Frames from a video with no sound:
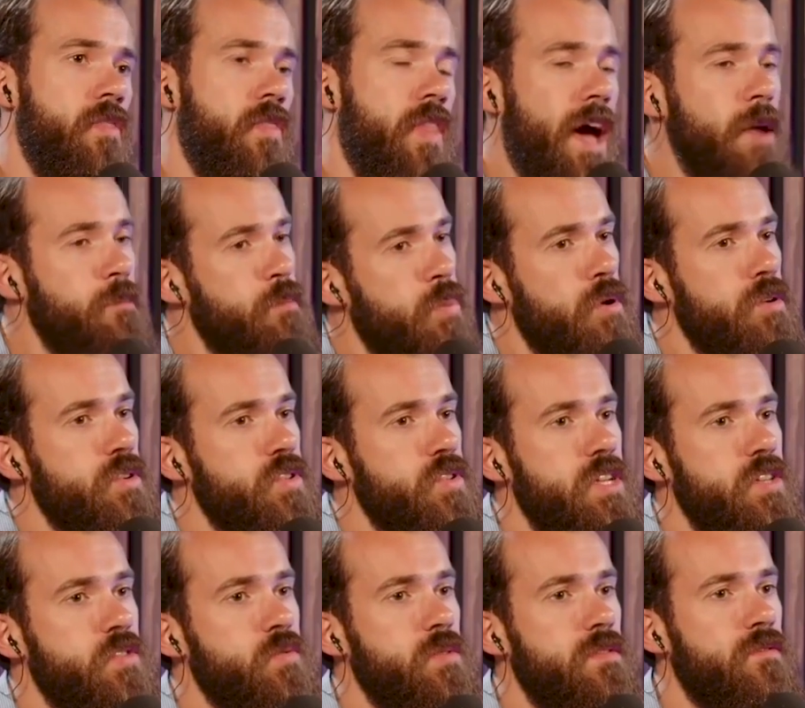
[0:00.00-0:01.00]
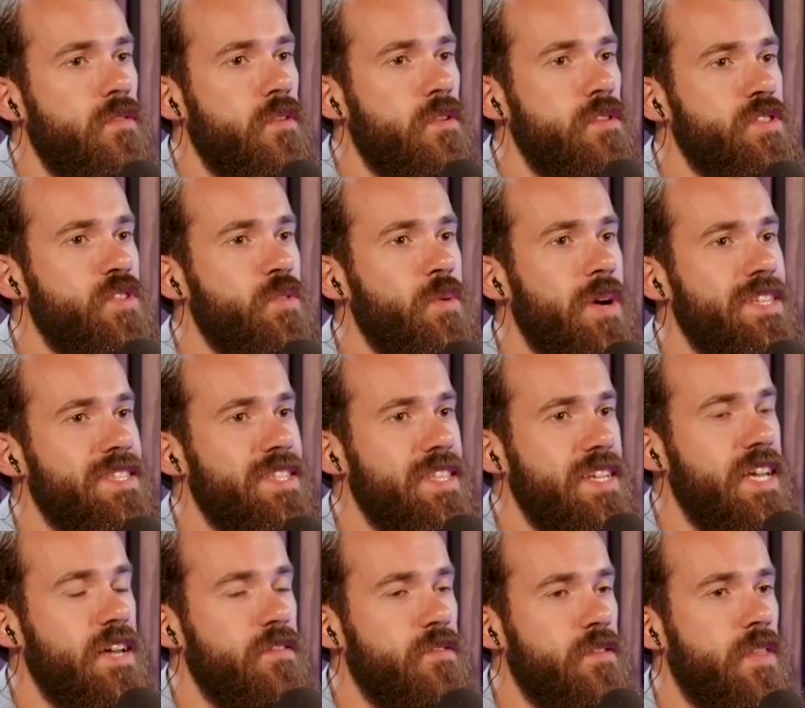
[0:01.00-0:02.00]
That person is referred
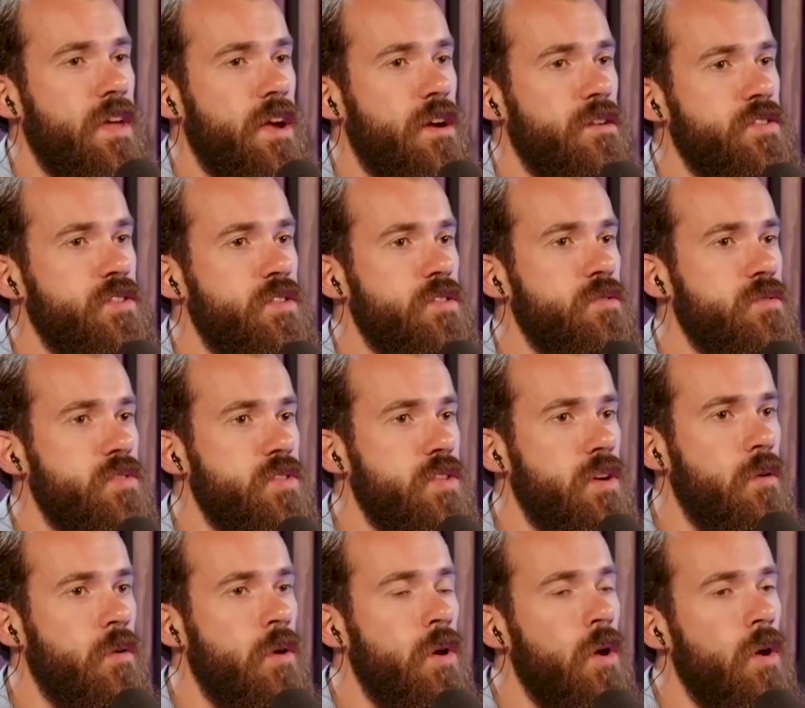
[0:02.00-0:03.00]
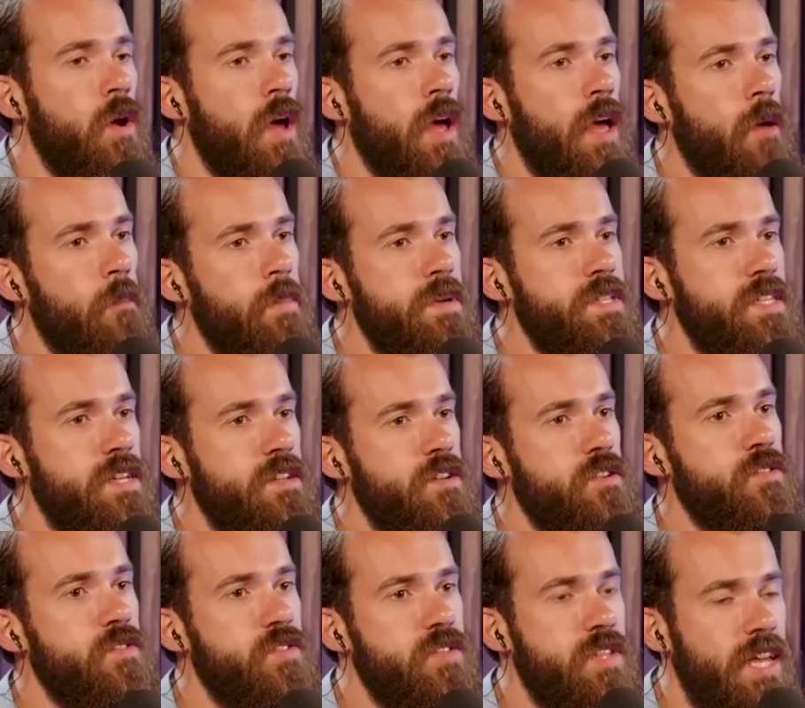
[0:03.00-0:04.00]
to as the gift there too. So
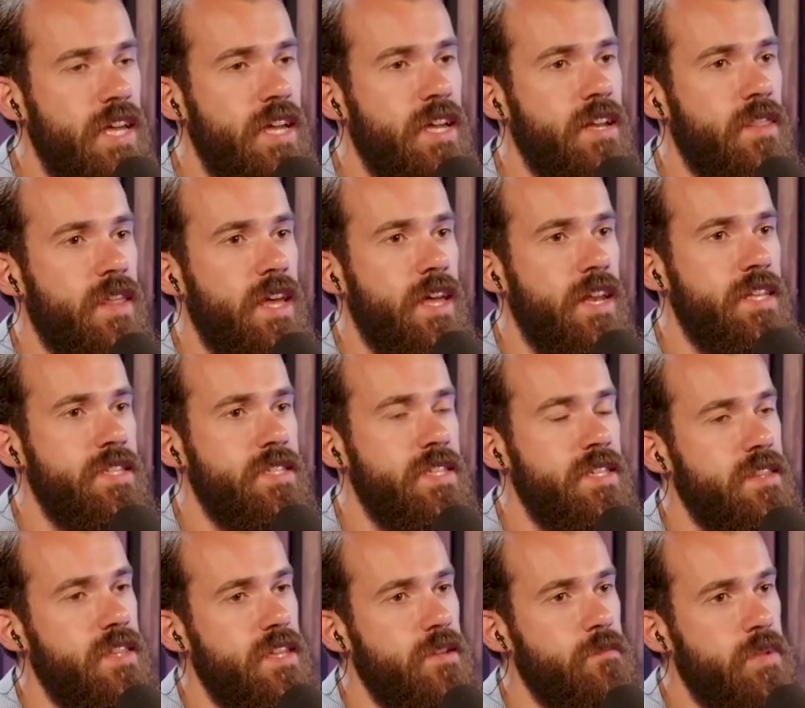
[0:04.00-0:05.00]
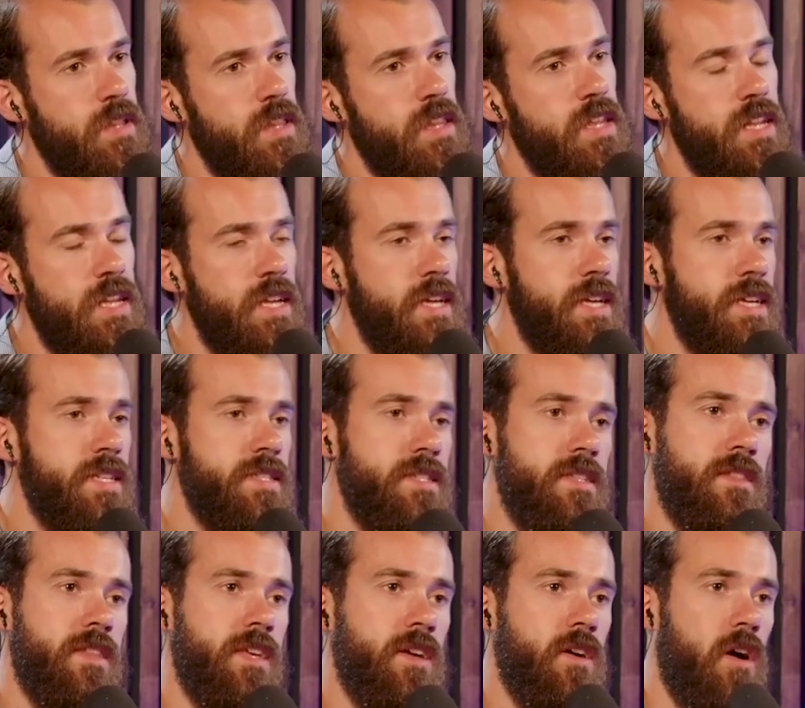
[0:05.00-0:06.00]
help us understand then, is it the
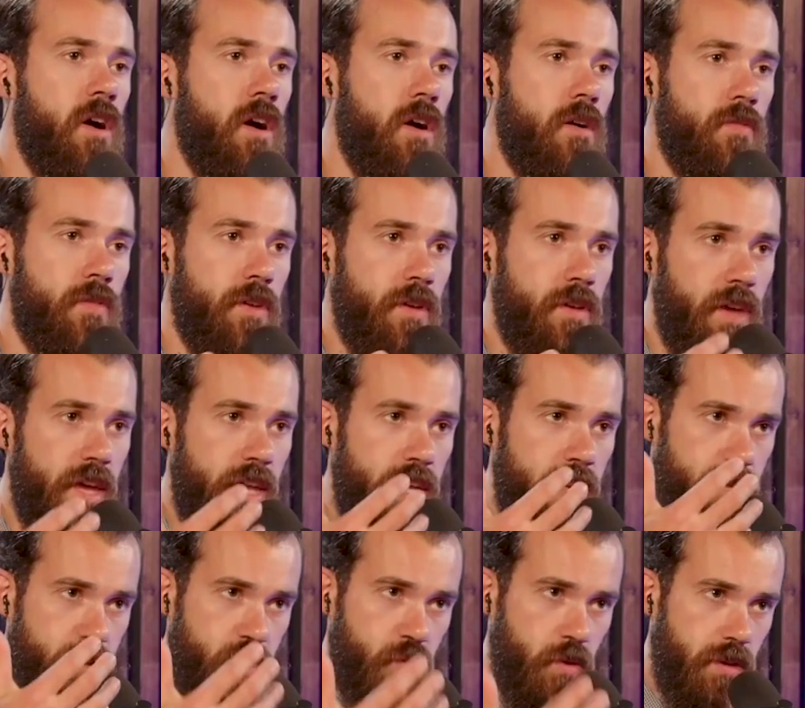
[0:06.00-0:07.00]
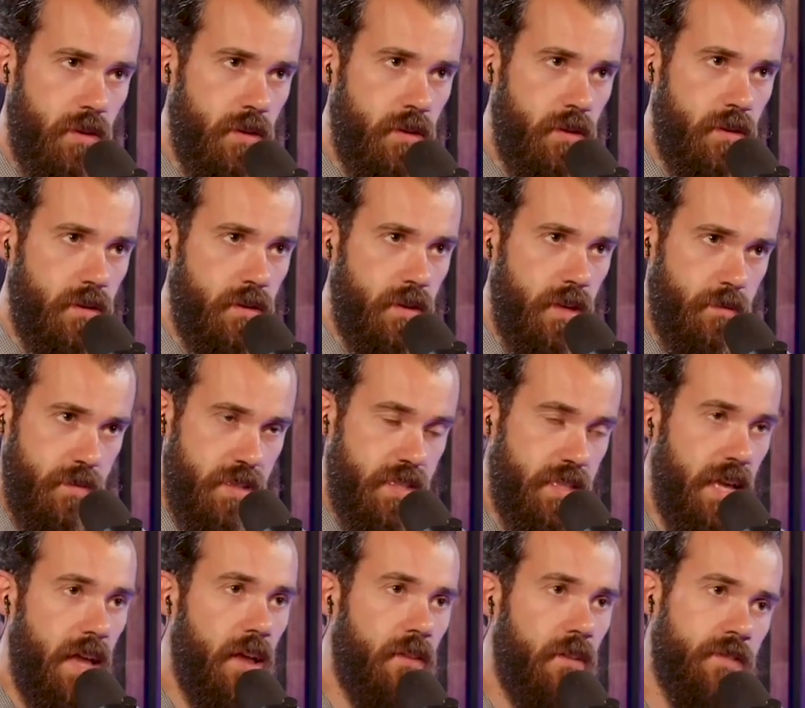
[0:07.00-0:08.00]
ability? Is it the individual
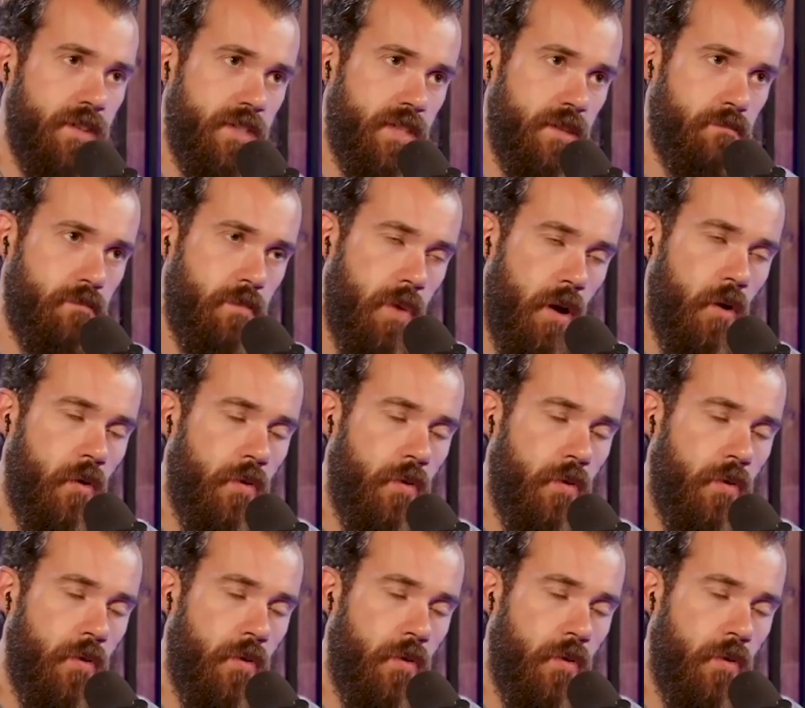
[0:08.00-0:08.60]
himself? Is it